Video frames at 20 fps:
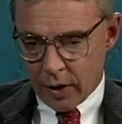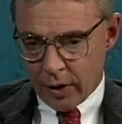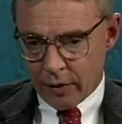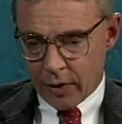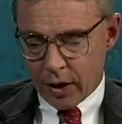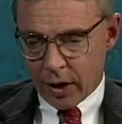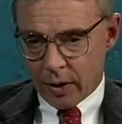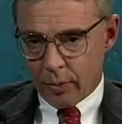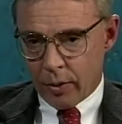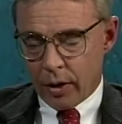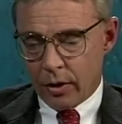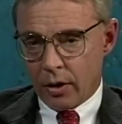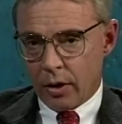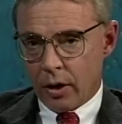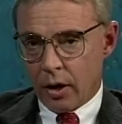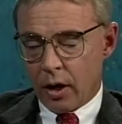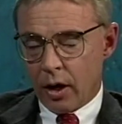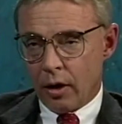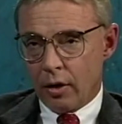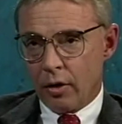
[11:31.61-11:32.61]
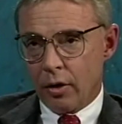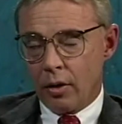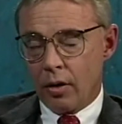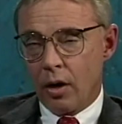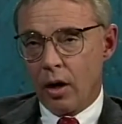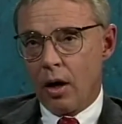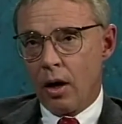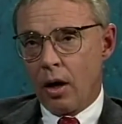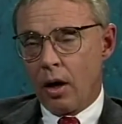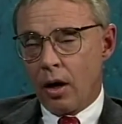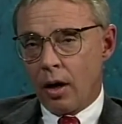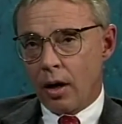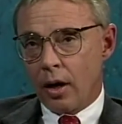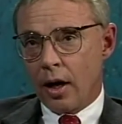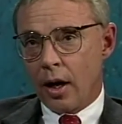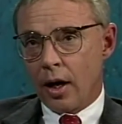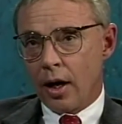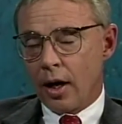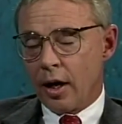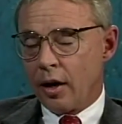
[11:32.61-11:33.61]
I've got a brother in law who
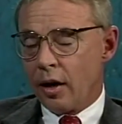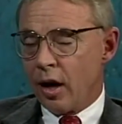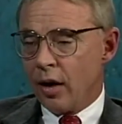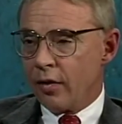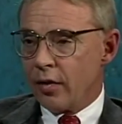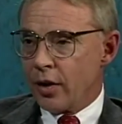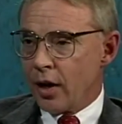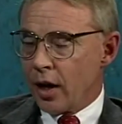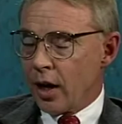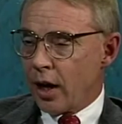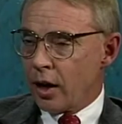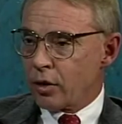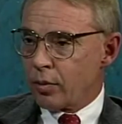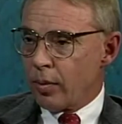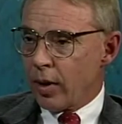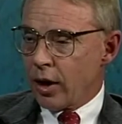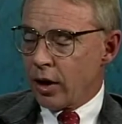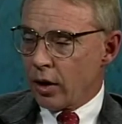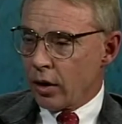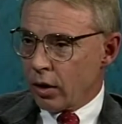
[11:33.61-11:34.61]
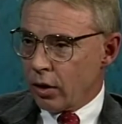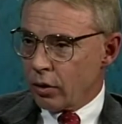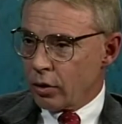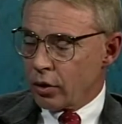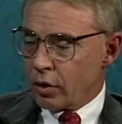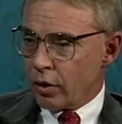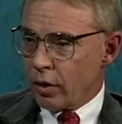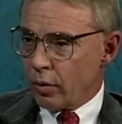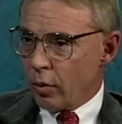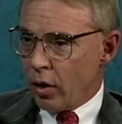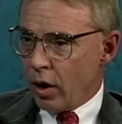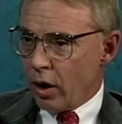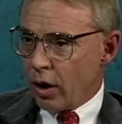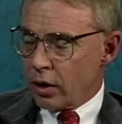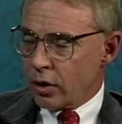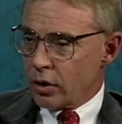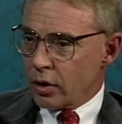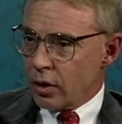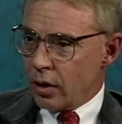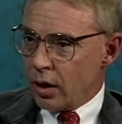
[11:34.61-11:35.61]
got laid off in that last mine closure in
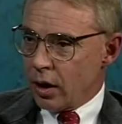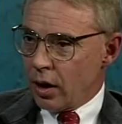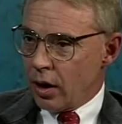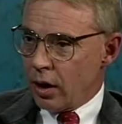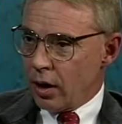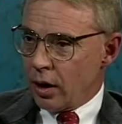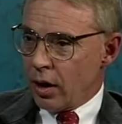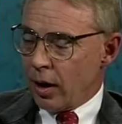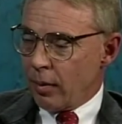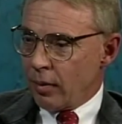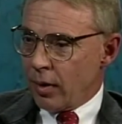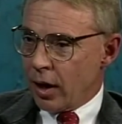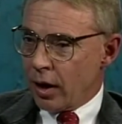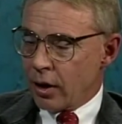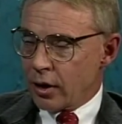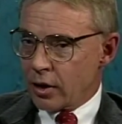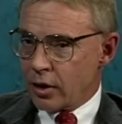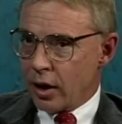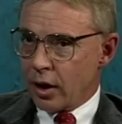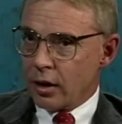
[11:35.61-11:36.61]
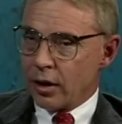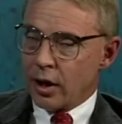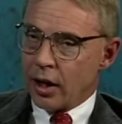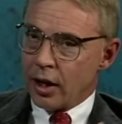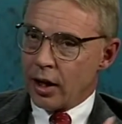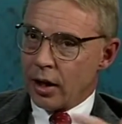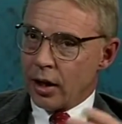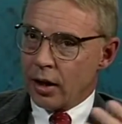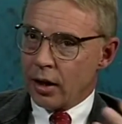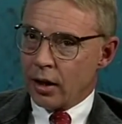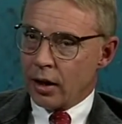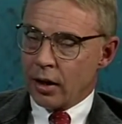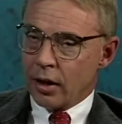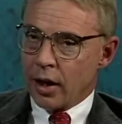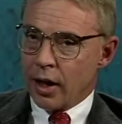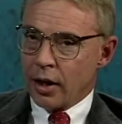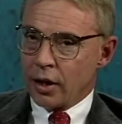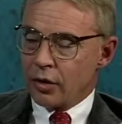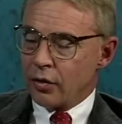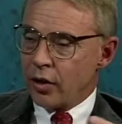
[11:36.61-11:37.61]
Wallace, and he came down is now taking uh,
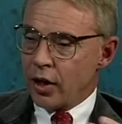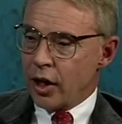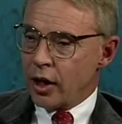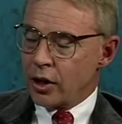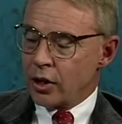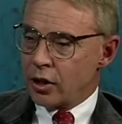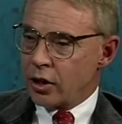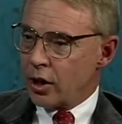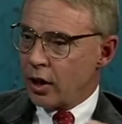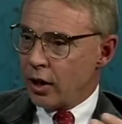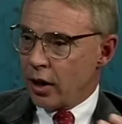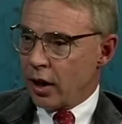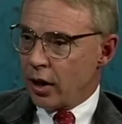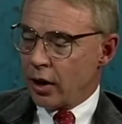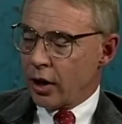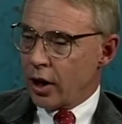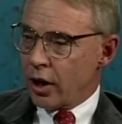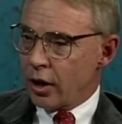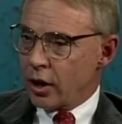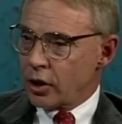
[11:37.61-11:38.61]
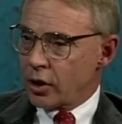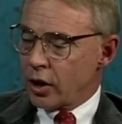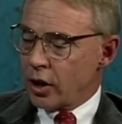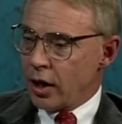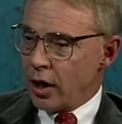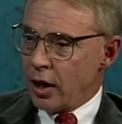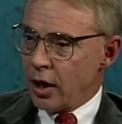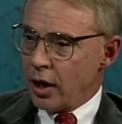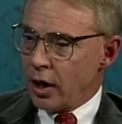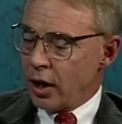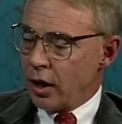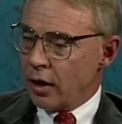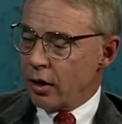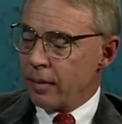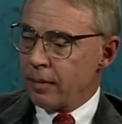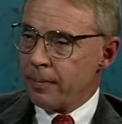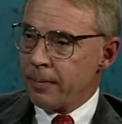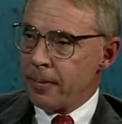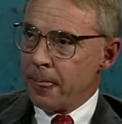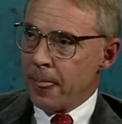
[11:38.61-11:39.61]
HVAC, air conditioning, heating here.
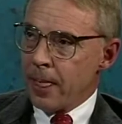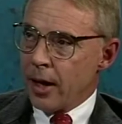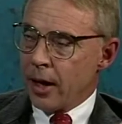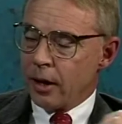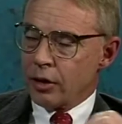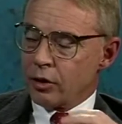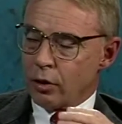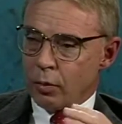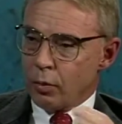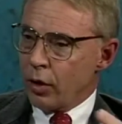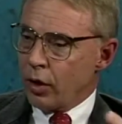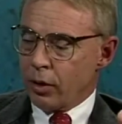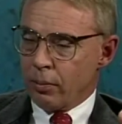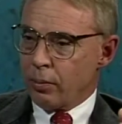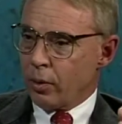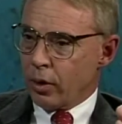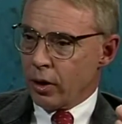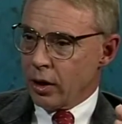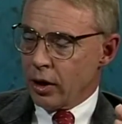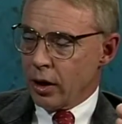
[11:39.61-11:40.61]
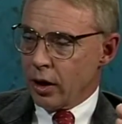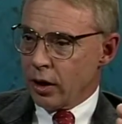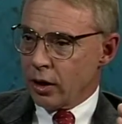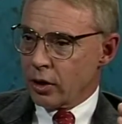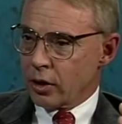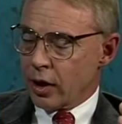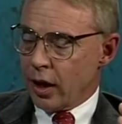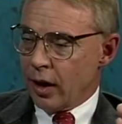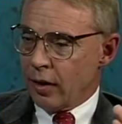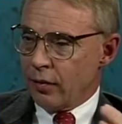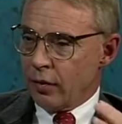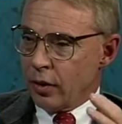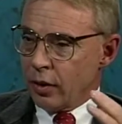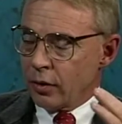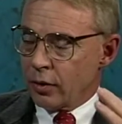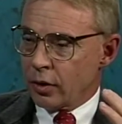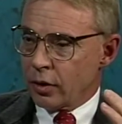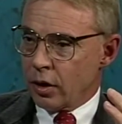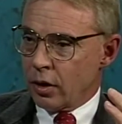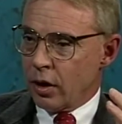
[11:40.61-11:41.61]
And it's a real important thing in his life. He
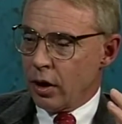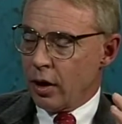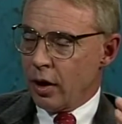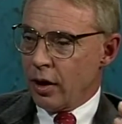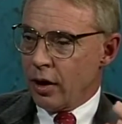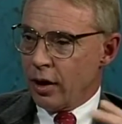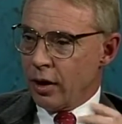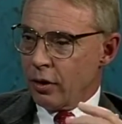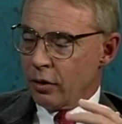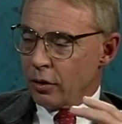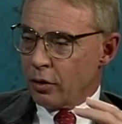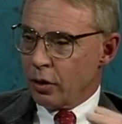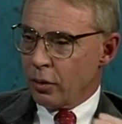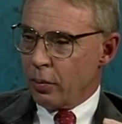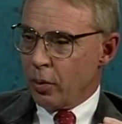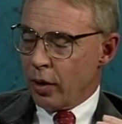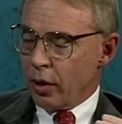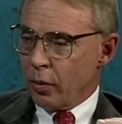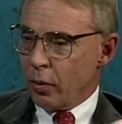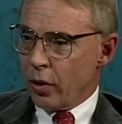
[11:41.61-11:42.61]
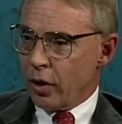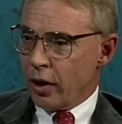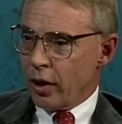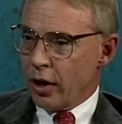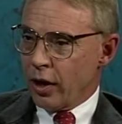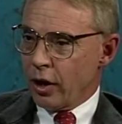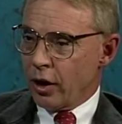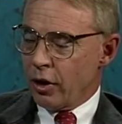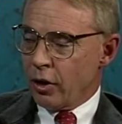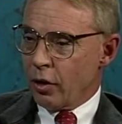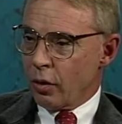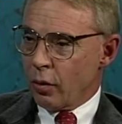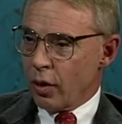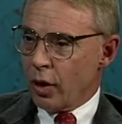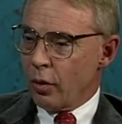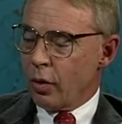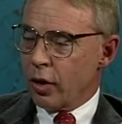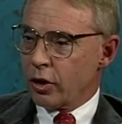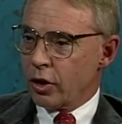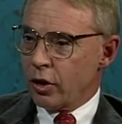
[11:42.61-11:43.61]
was a you know, to a point where he didn't know really
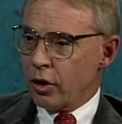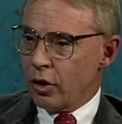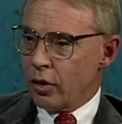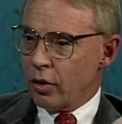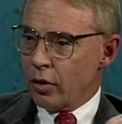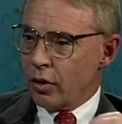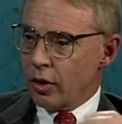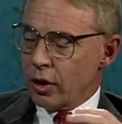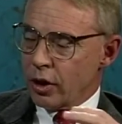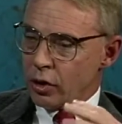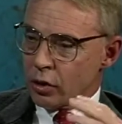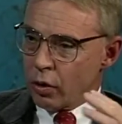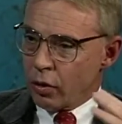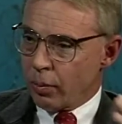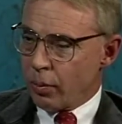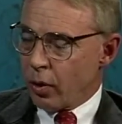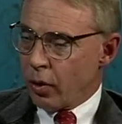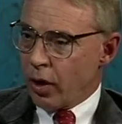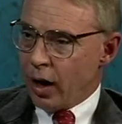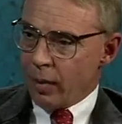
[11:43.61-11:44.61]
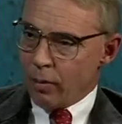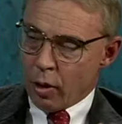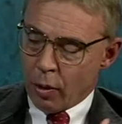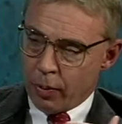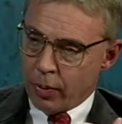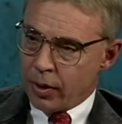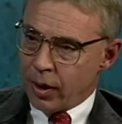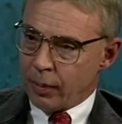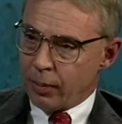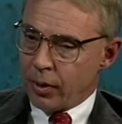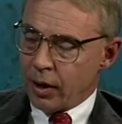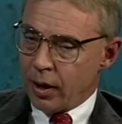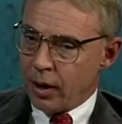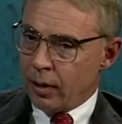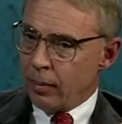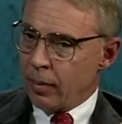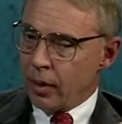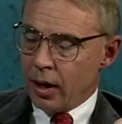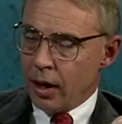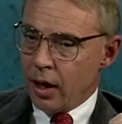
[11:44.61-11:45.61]
what to do, and this whole program opened up to
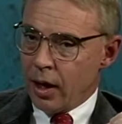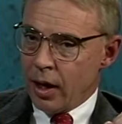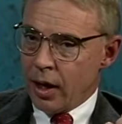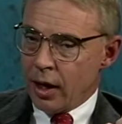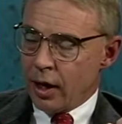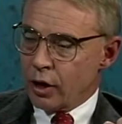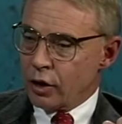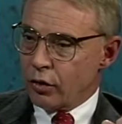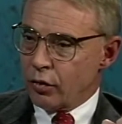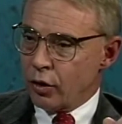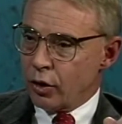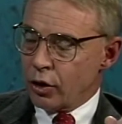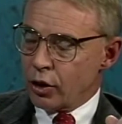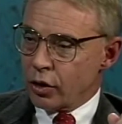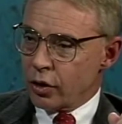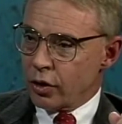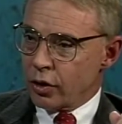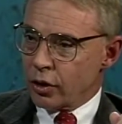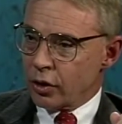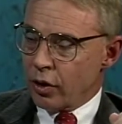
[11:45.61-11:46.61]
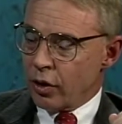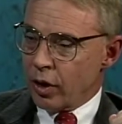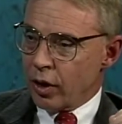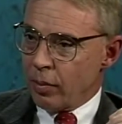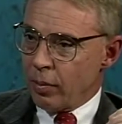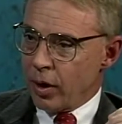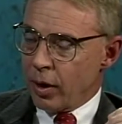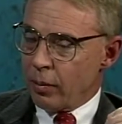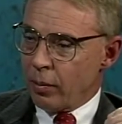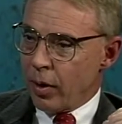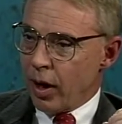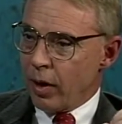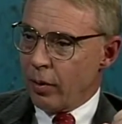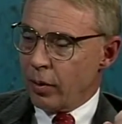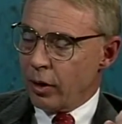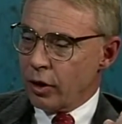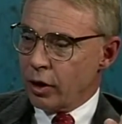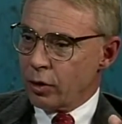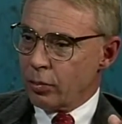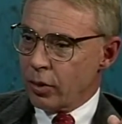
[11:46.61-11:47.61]
him, and his future is going to be a bright
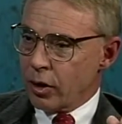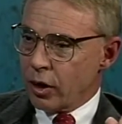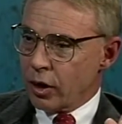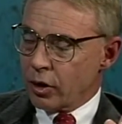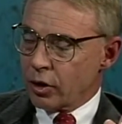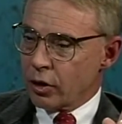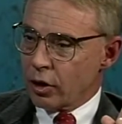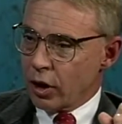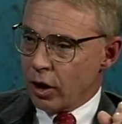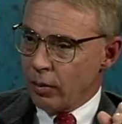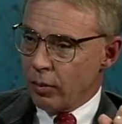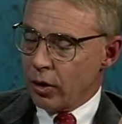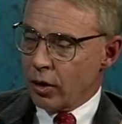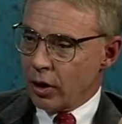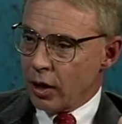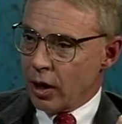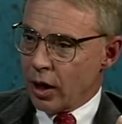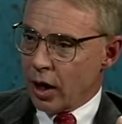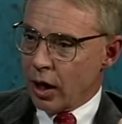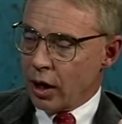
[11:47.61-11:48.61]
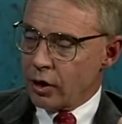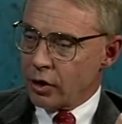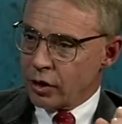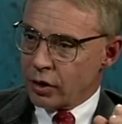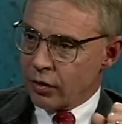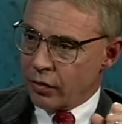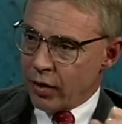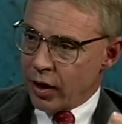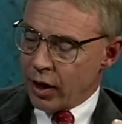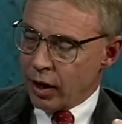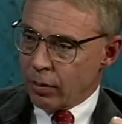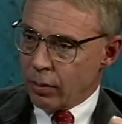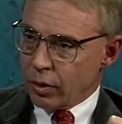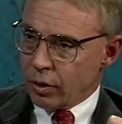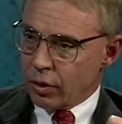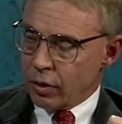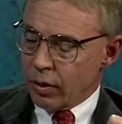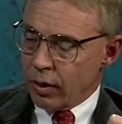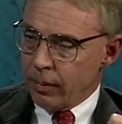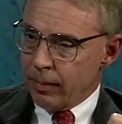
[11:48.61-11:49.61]
one just because the community college is available
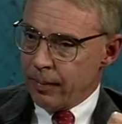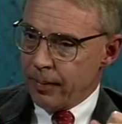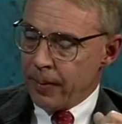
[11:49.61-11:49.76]
to him.